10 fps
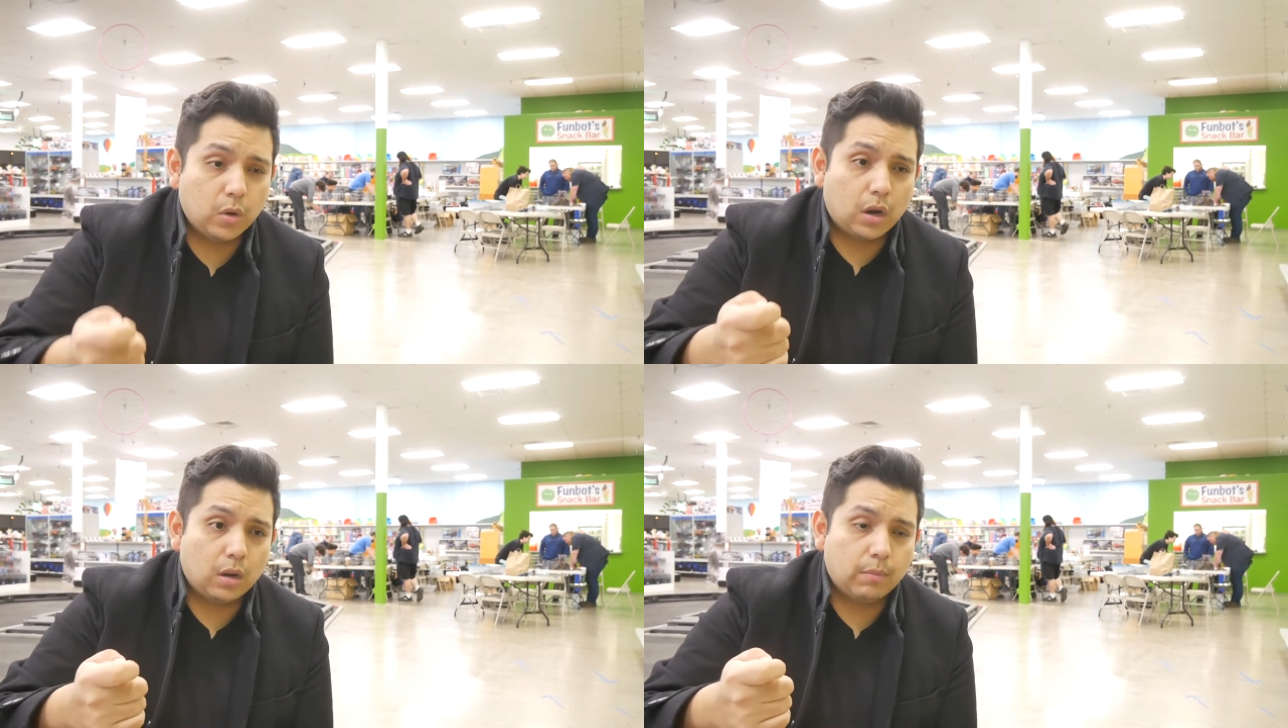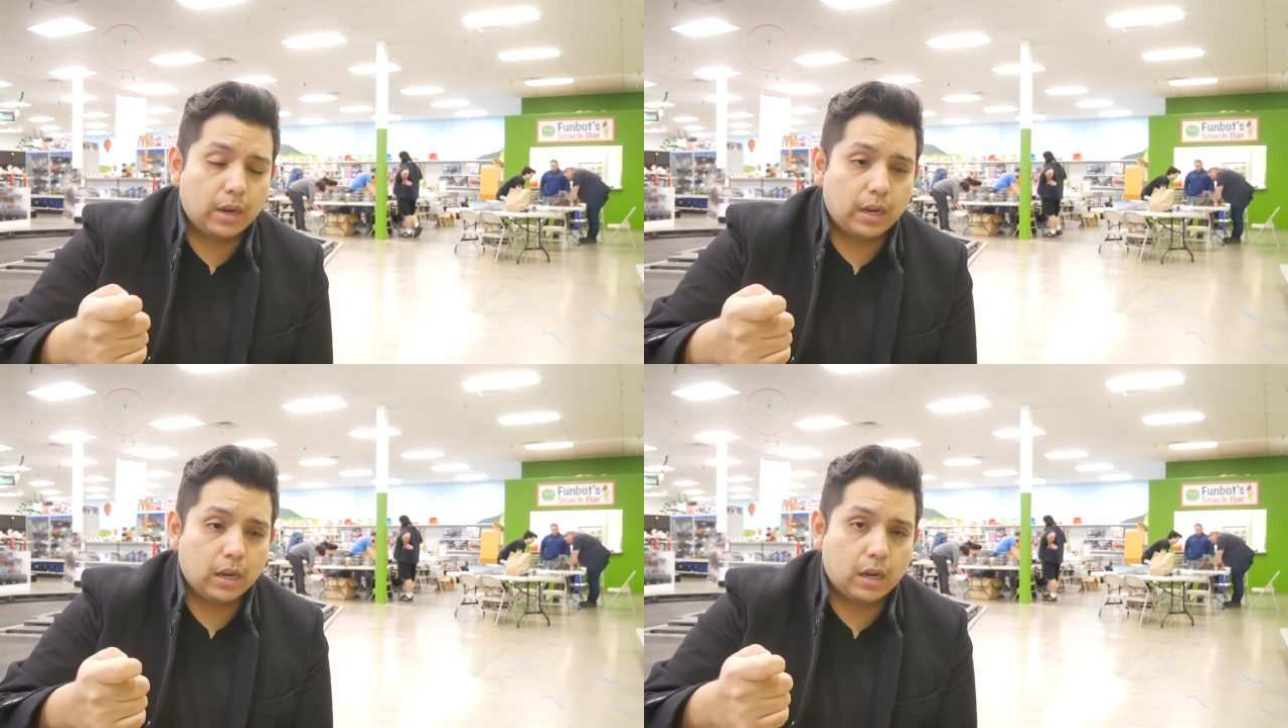on
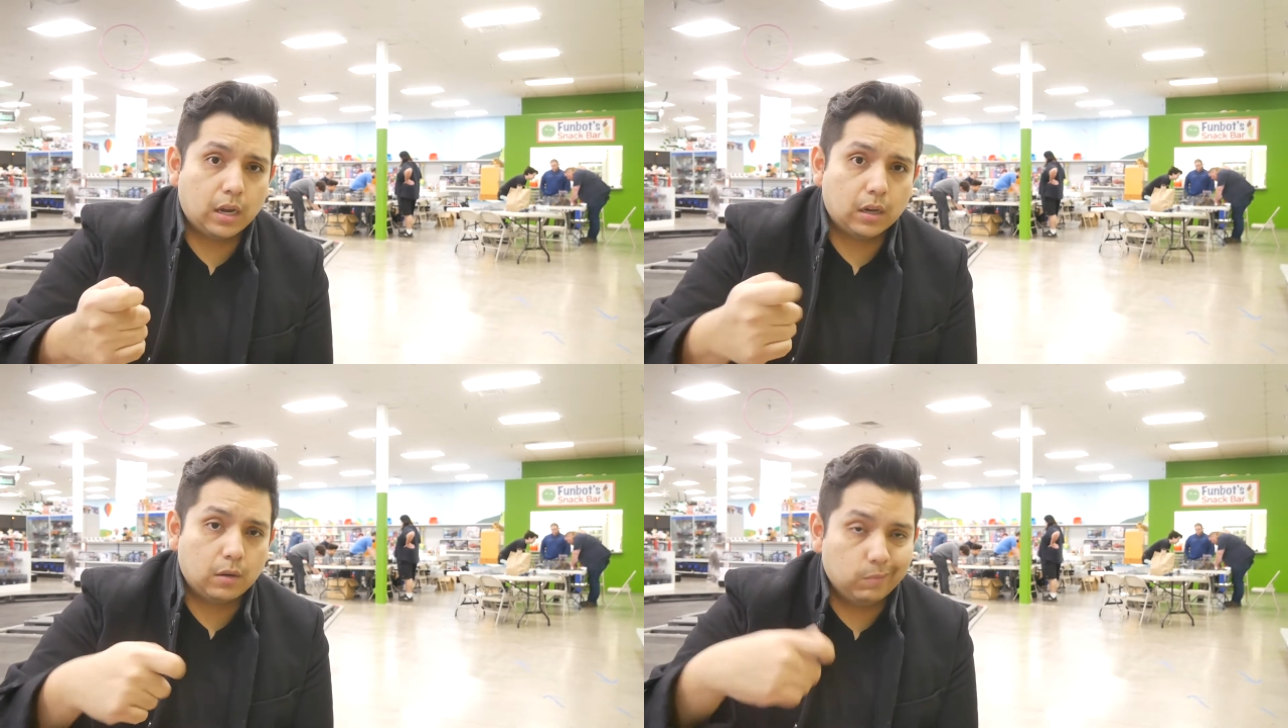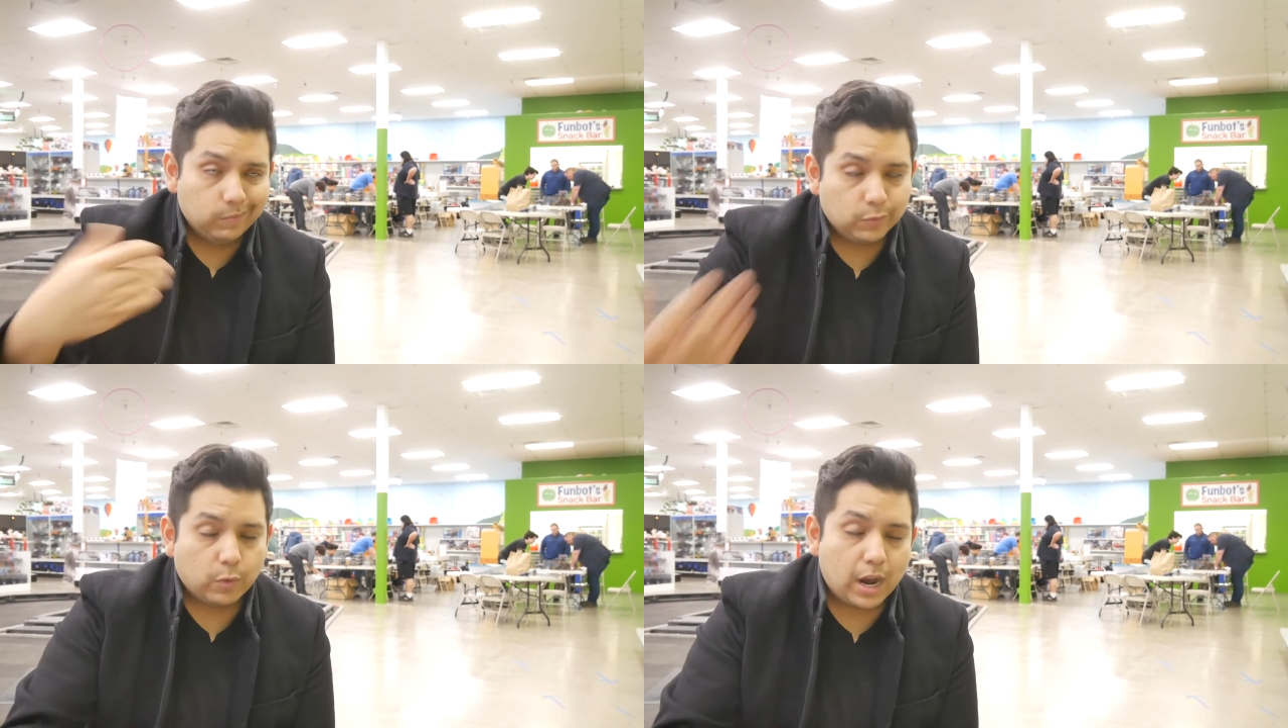my
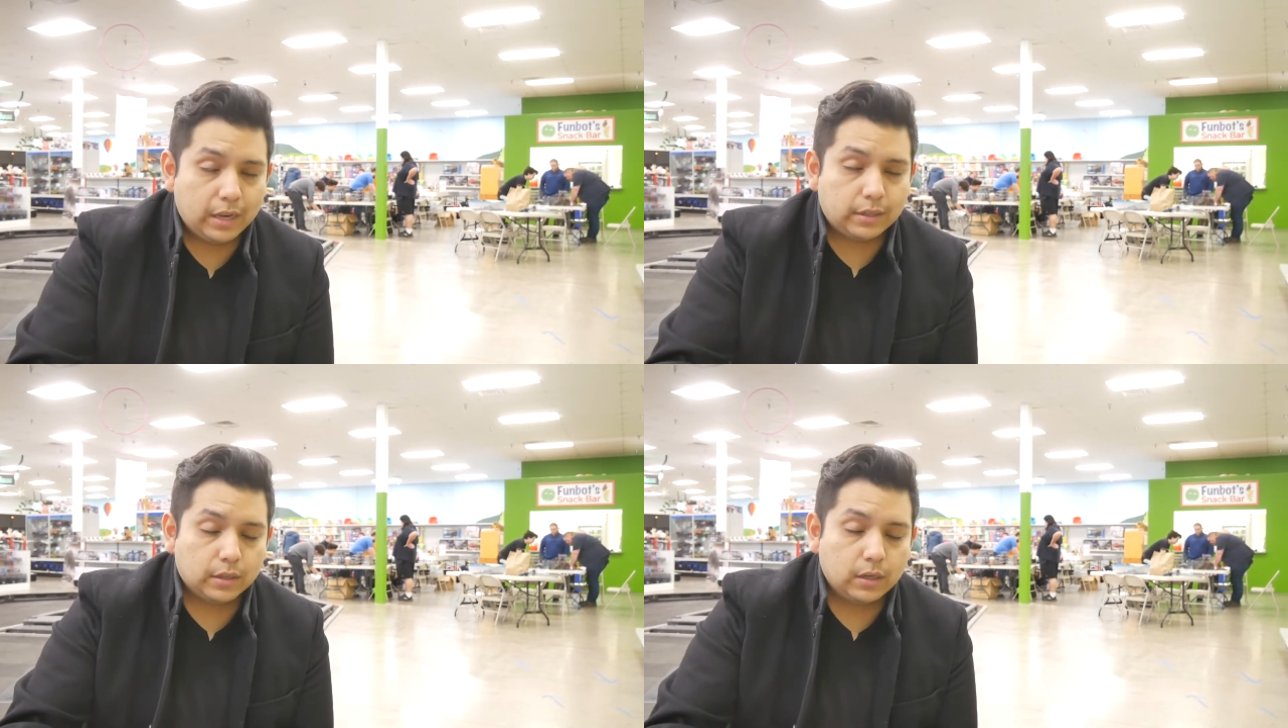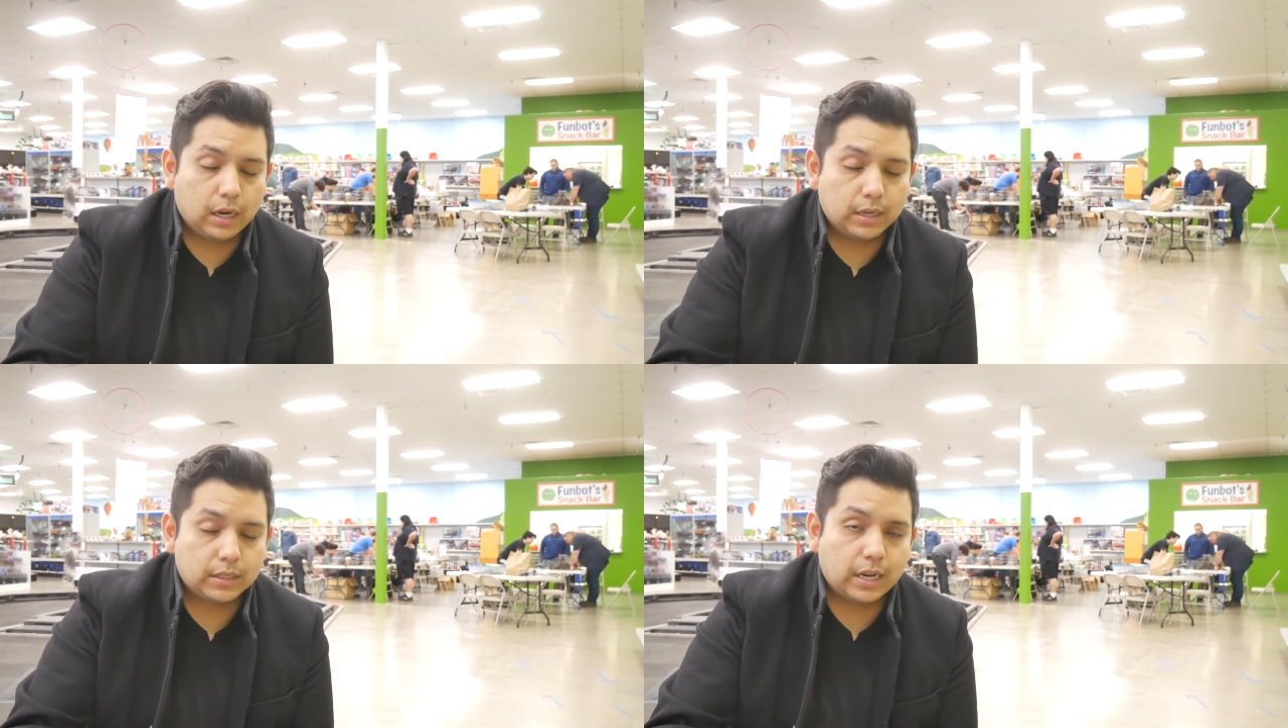
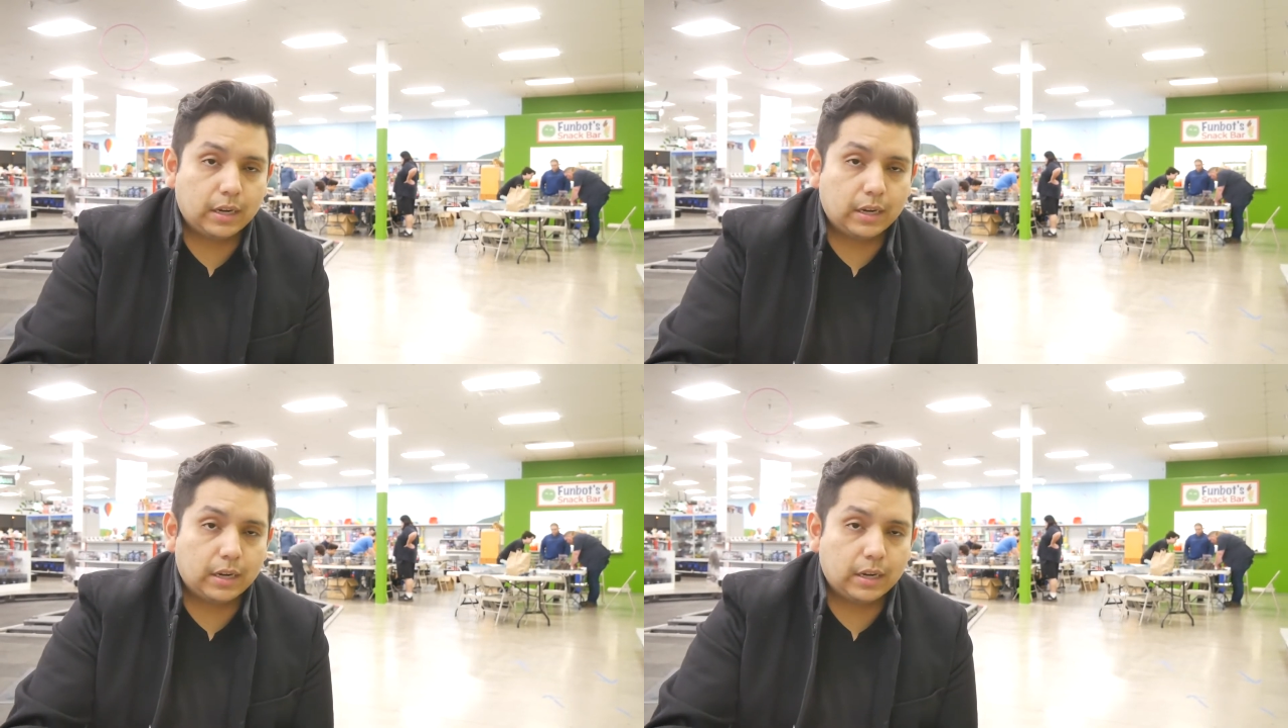right